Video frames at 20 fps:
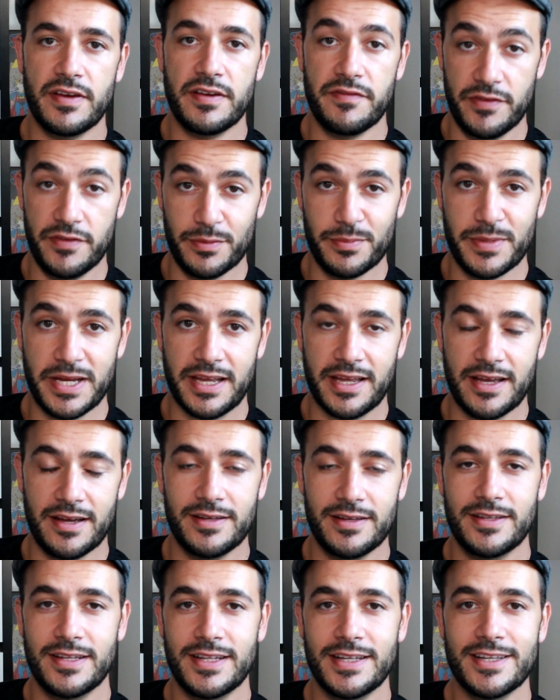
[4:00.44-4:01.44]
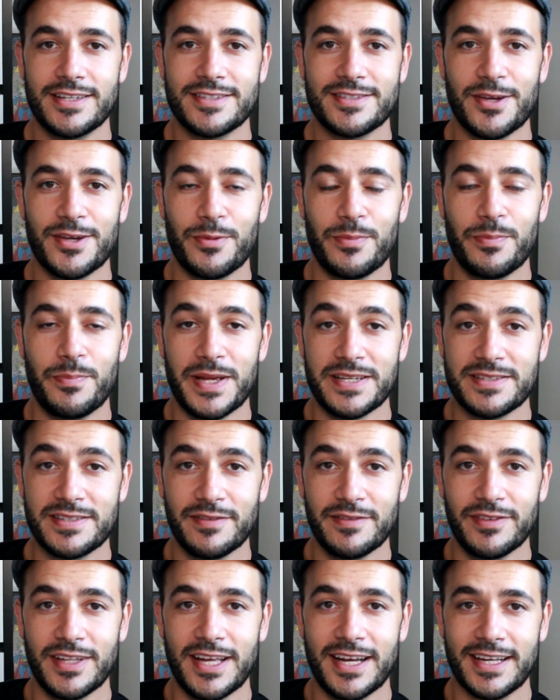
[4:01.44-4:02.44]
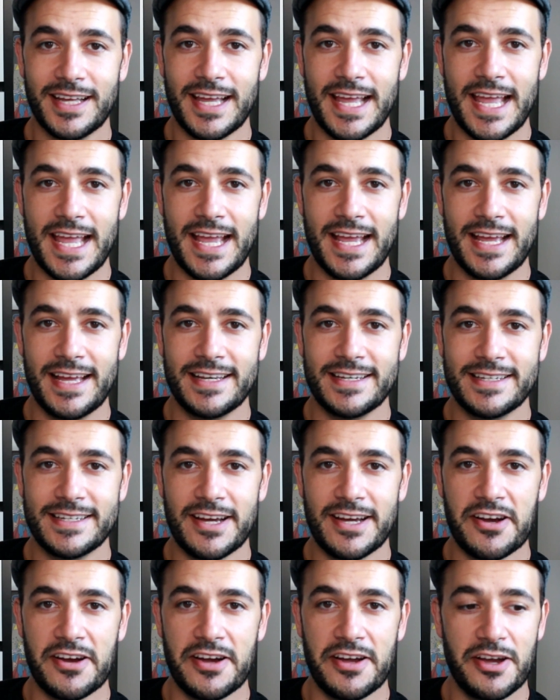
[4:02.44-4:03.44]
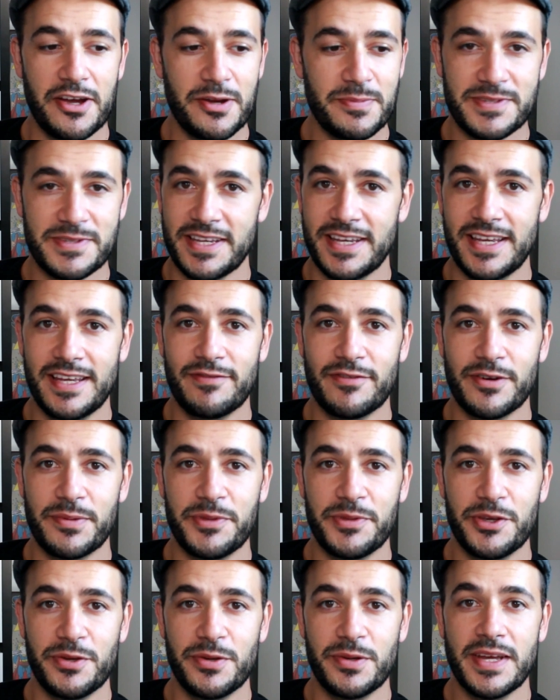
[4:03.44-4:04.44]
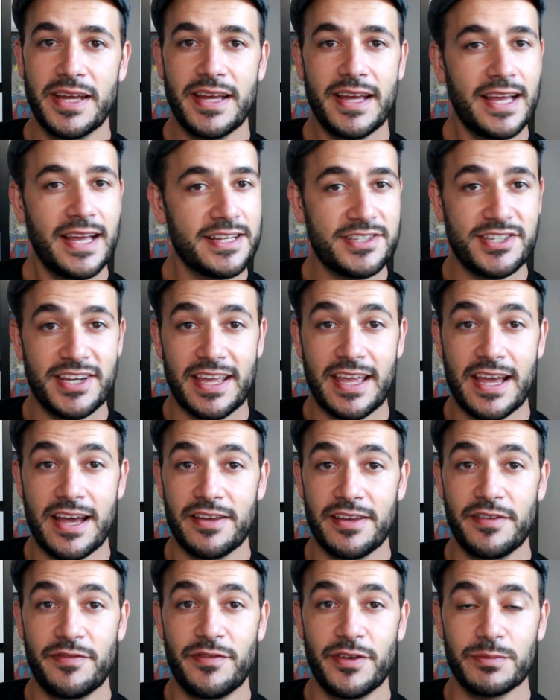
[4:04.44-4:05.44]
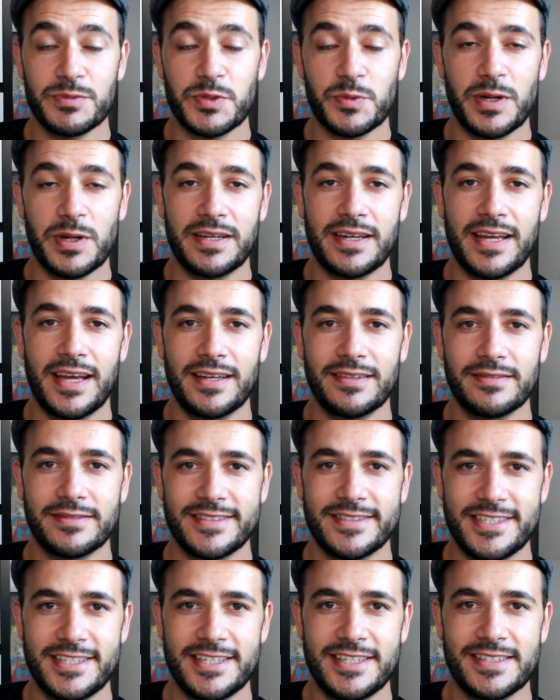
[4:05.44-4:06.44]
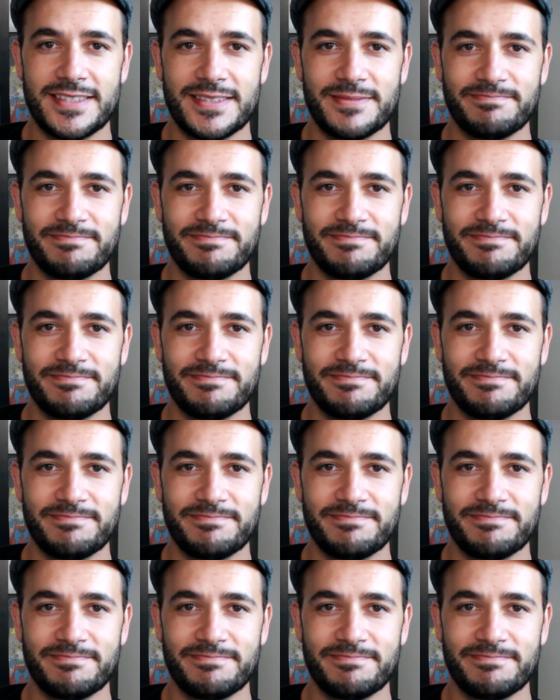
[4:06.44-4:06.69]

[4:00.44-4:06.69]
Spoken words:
filmmaker. So best of luck, and I hope to hear from you and check out your films one day. Cheers.